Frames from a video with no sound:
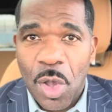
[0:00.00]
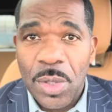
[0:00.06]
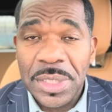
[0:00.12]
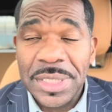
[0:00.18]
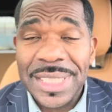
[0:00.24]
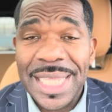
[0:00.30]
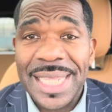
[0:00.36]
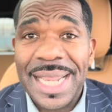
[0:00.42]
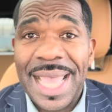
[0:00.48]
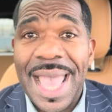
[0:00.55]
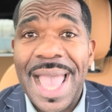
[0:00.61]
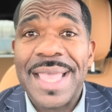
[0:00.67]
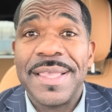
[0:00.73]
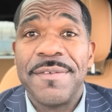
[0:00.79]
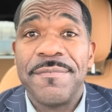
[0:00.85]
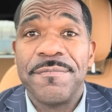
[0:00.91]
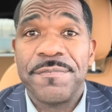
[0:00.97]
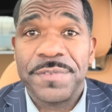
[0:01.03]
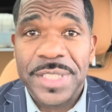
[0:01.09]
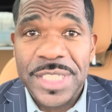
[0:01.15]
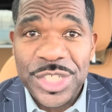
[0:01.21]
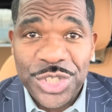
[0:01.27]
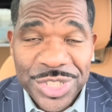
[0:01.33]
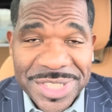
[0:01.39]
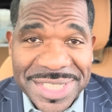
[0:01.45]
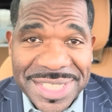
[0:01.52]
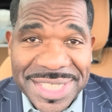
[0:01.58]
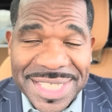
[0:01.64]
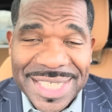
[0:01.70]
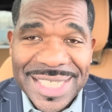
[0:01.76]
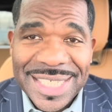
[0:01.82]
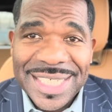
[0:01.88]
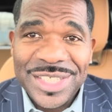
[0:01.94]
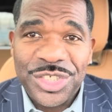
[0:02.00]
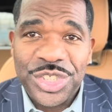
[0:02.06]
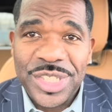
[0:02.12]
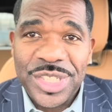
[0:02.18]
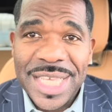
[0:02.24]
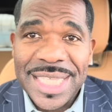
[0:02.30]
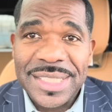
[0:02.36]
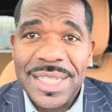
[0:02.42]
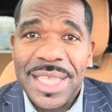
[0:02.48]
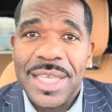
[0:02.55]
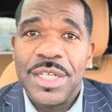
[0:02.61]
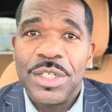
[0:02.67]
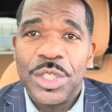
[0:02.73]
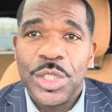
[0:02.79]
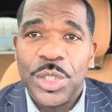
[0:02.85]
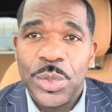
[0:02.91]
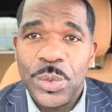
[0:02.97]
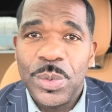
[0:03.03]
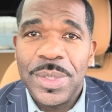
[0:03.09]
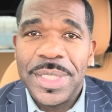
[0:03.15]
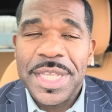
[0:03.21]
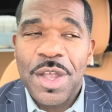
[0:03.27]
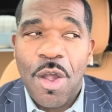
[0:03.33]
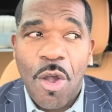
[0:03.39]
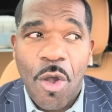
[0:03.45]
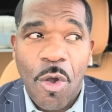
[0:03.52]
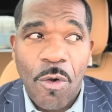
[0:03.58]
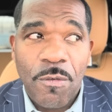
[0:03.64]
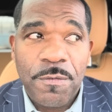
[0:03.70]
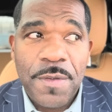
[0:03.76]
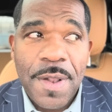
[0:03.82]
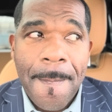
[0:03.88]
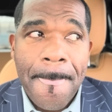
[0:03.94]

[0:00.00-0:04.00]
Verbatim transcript: All of that high inflation is yet cooling off.